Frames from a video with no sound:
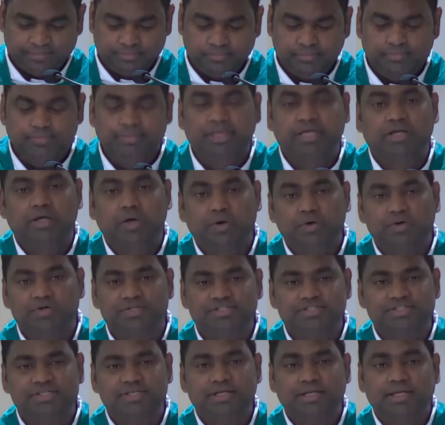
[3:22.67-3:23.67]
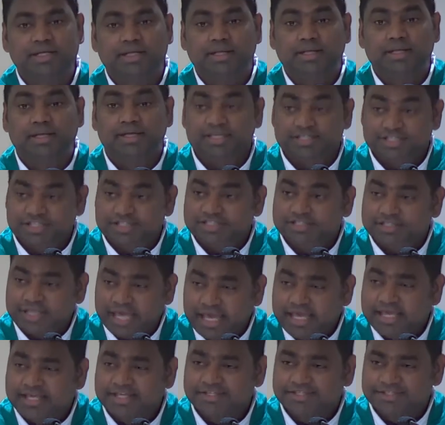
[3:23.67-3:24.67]
because it
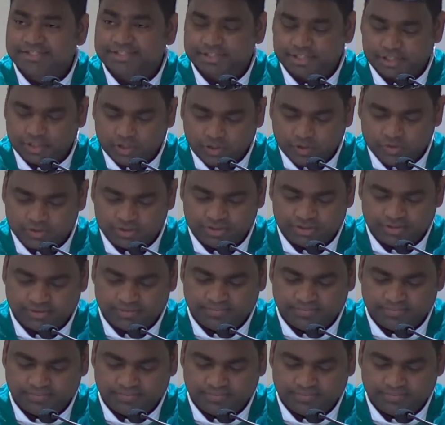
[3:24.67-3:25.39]
tastes good.